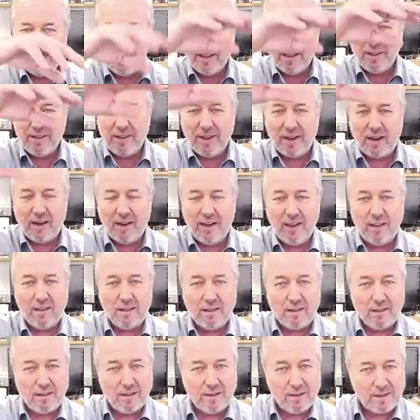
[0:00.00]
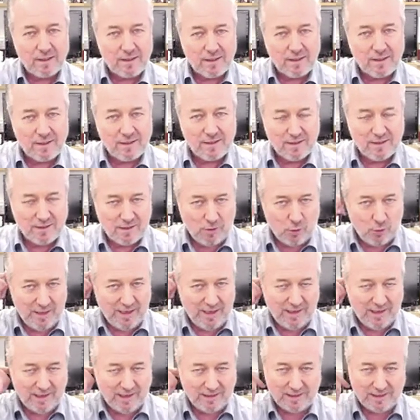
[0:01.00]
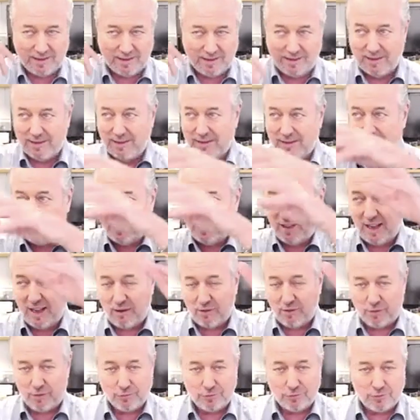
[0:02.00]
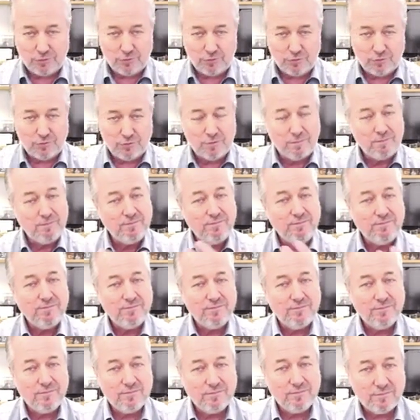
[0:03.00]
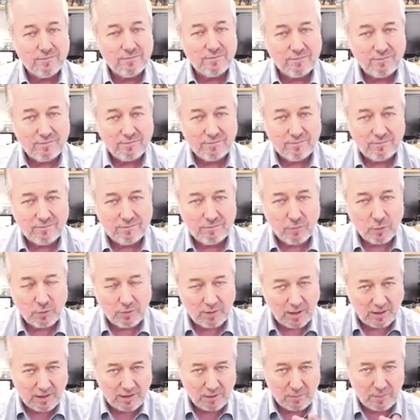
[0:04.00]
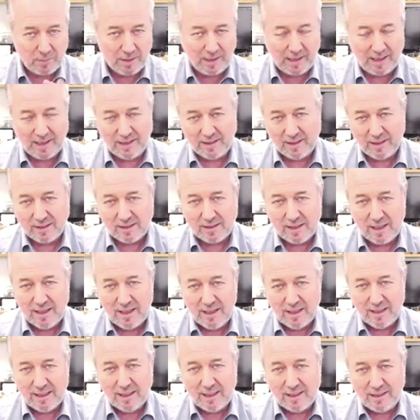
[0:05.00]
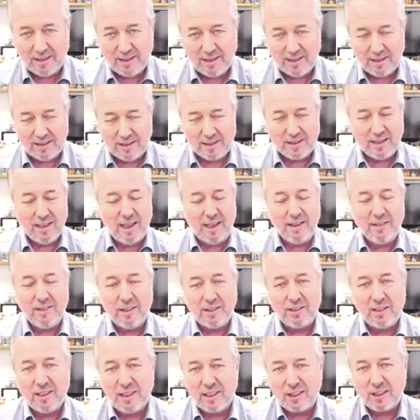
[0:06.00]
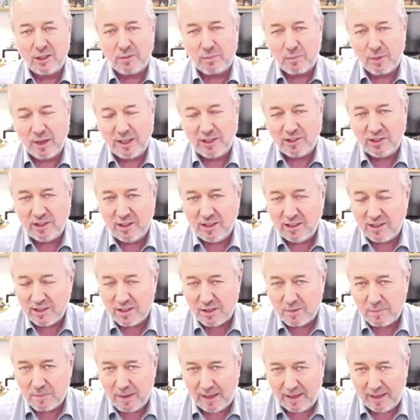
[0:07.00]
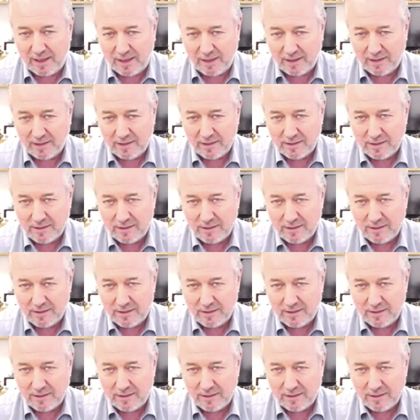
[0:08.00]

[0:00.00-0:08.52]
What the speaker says: there are hills, colinas, cerros, montañas pequeñas. And there's an expression in Spain.